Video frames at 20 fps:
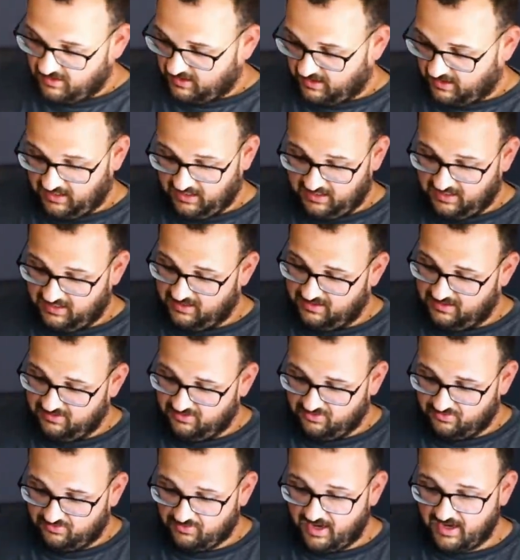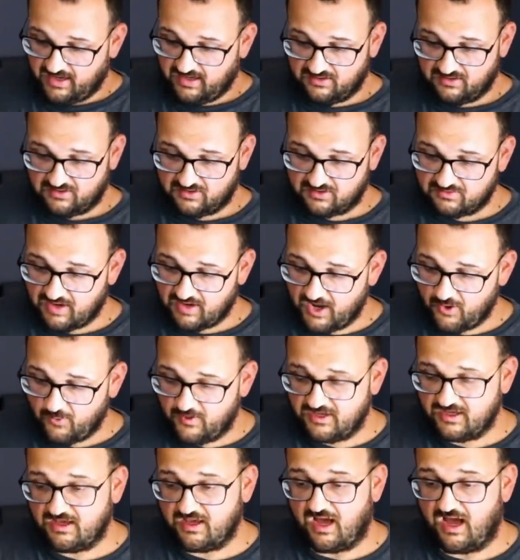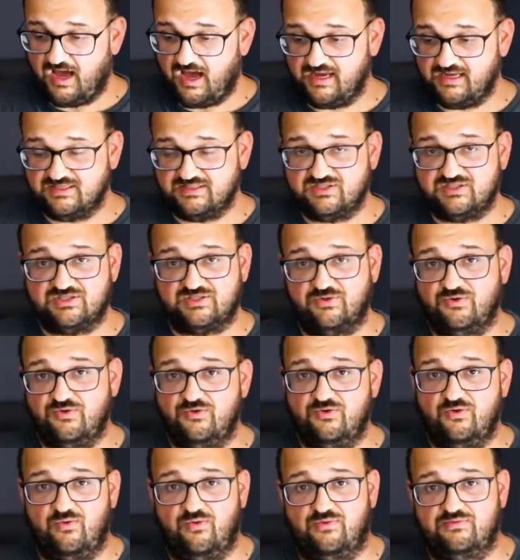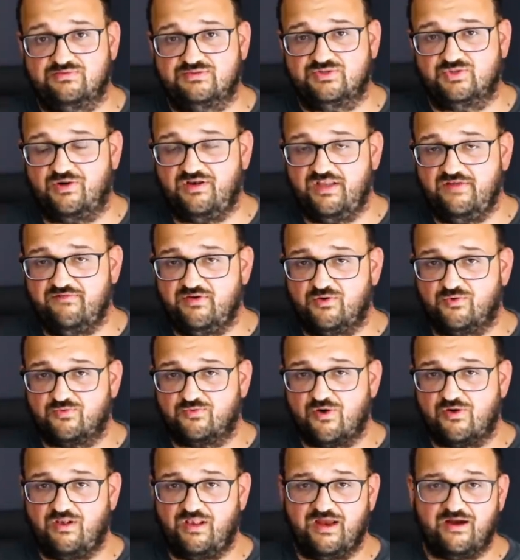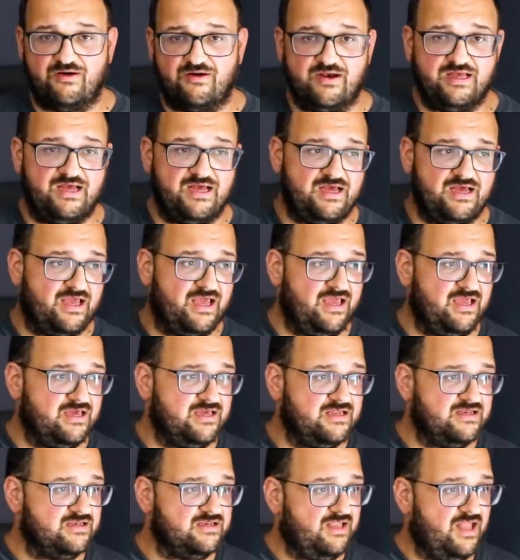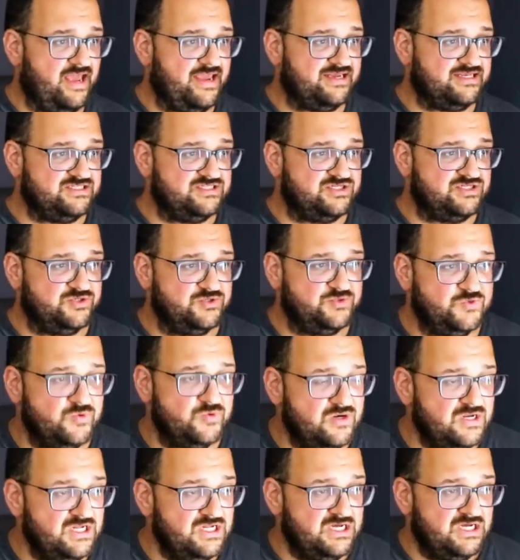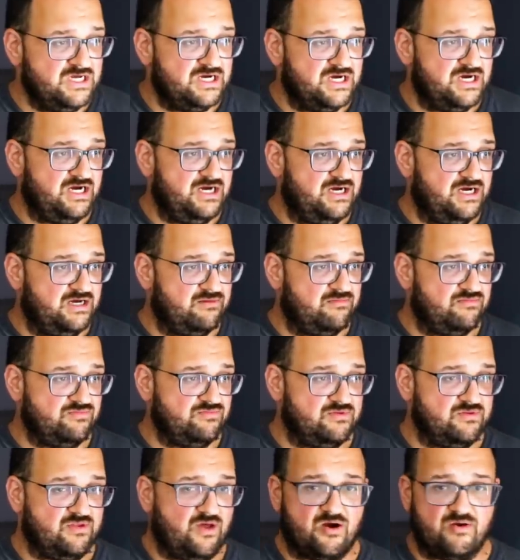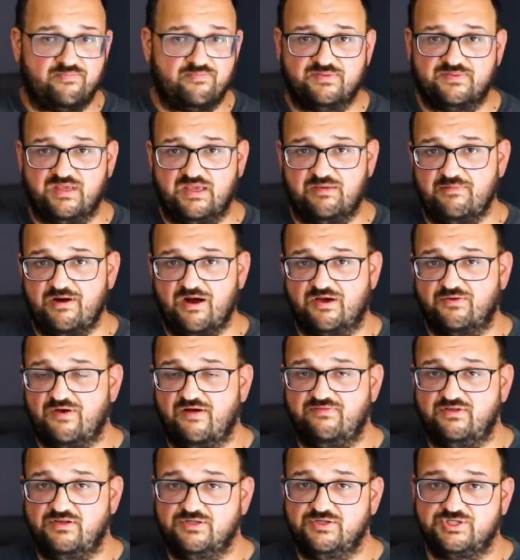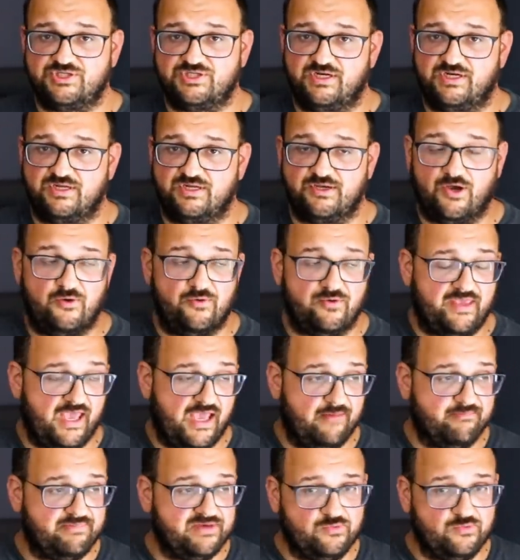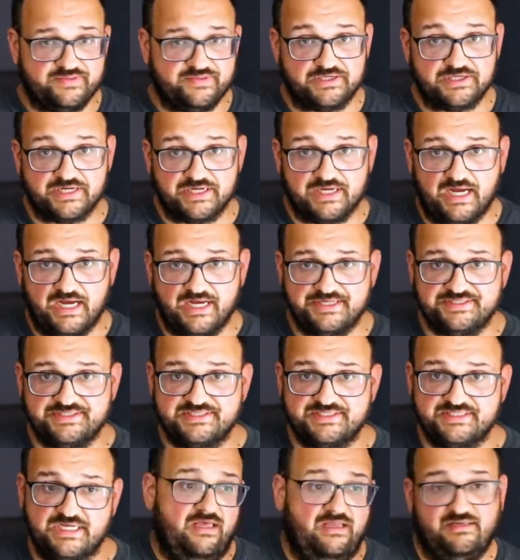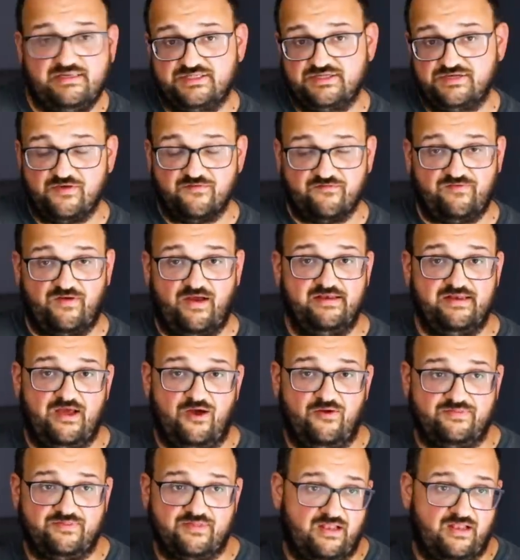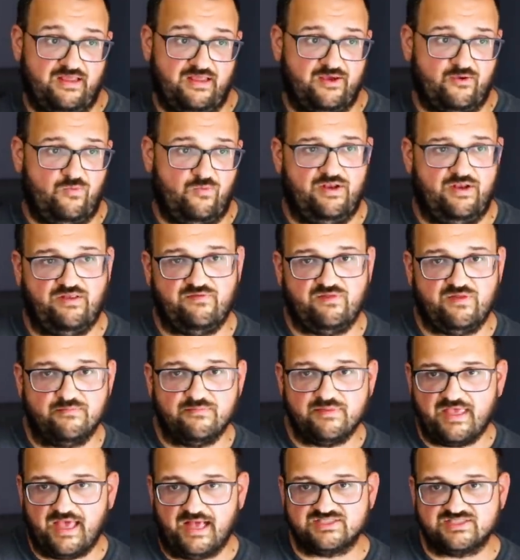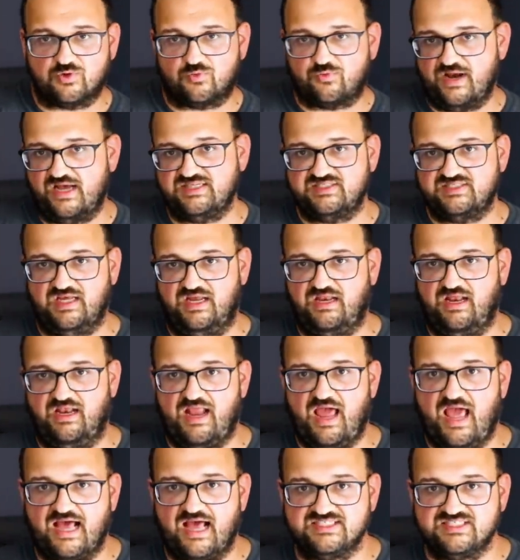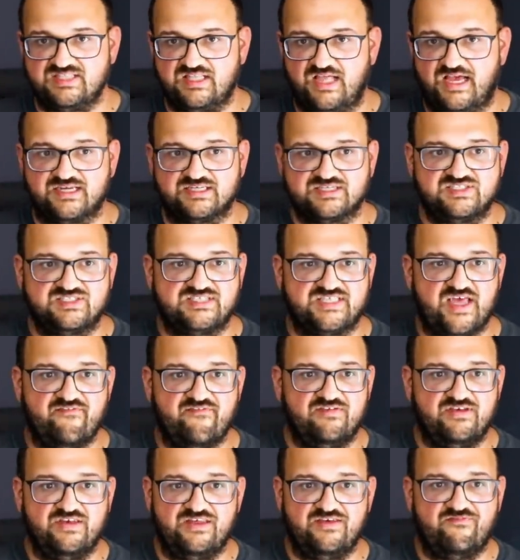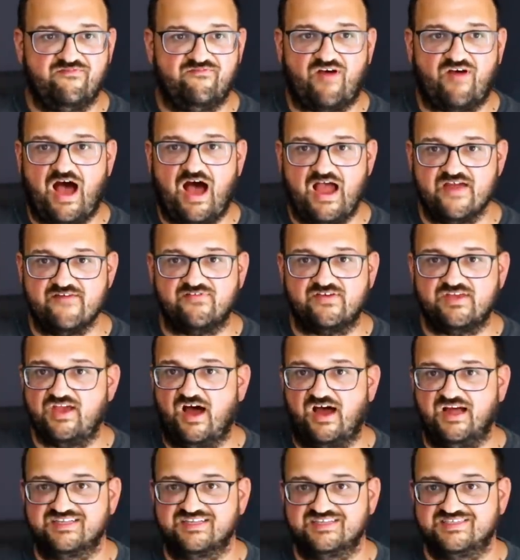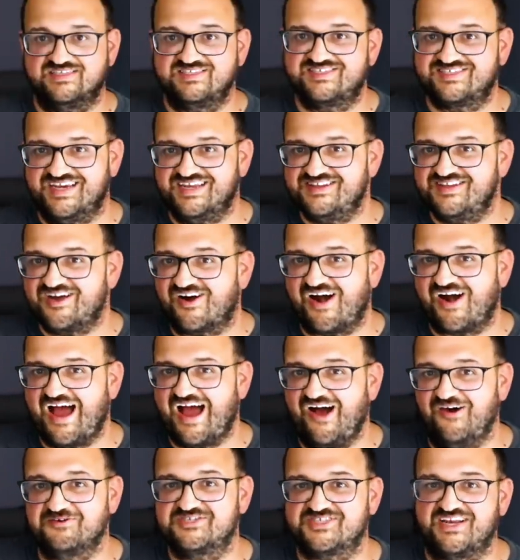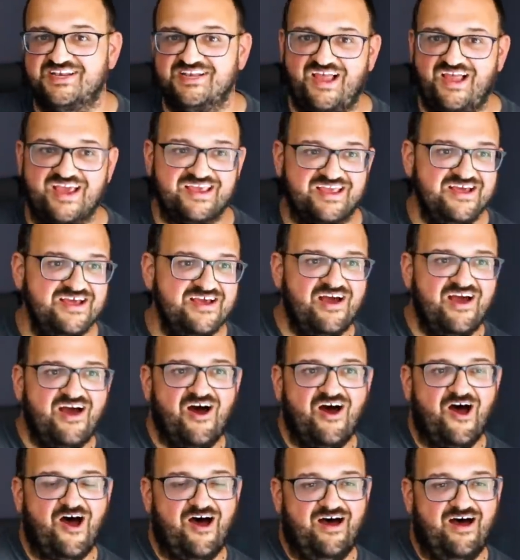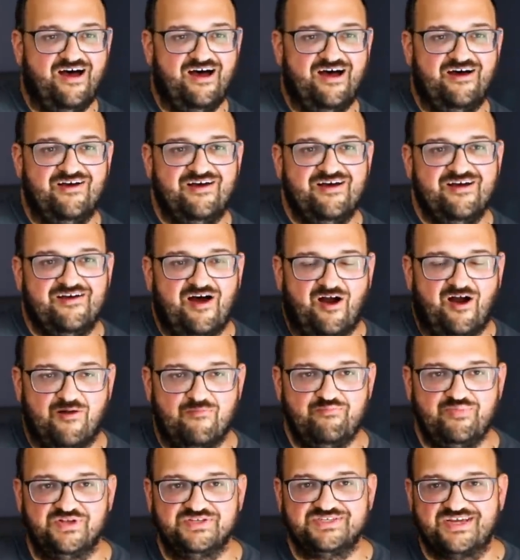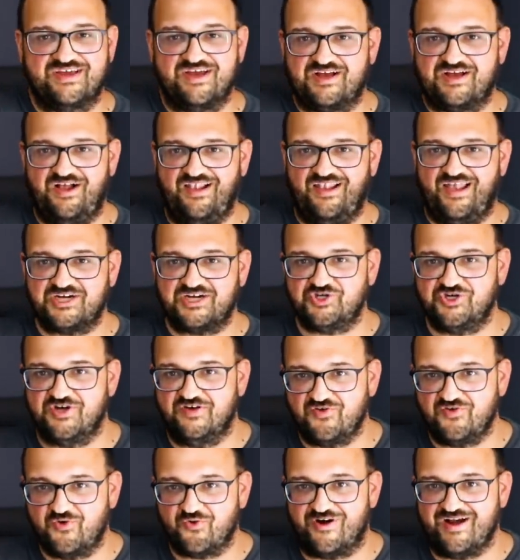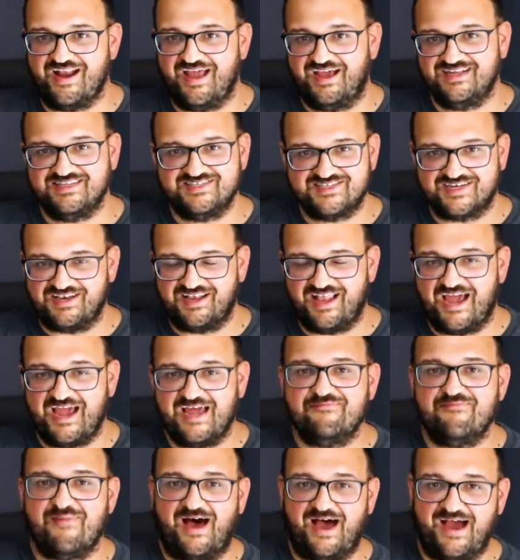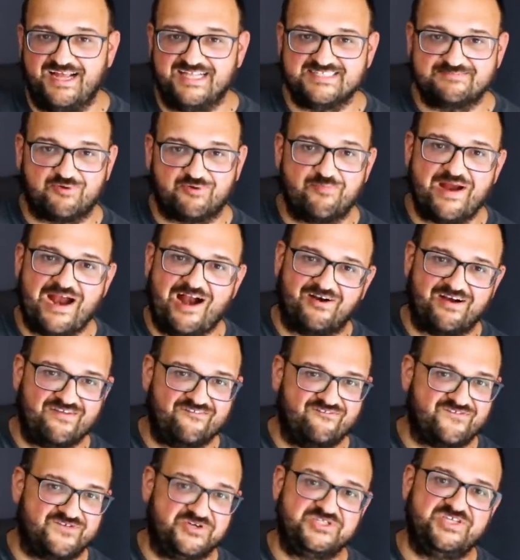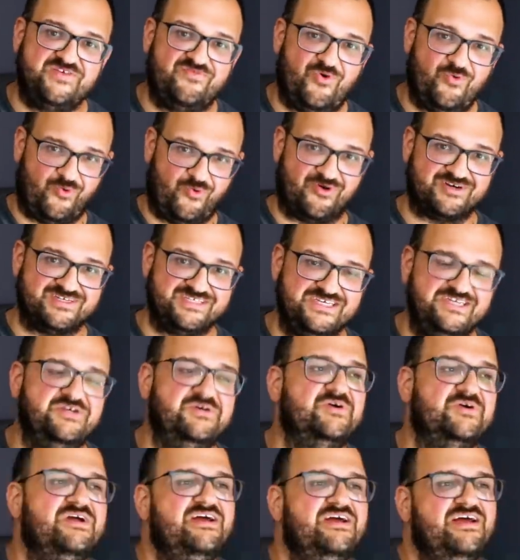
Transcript: regular right-wing guys who sort of live in a rural area and like to LARP the American Revolution and go camping with their guns, until you find out that like one of them gets arrested and has like 75 guns in their house and like are building a collection of grenades and landmines preparing for Civil War II.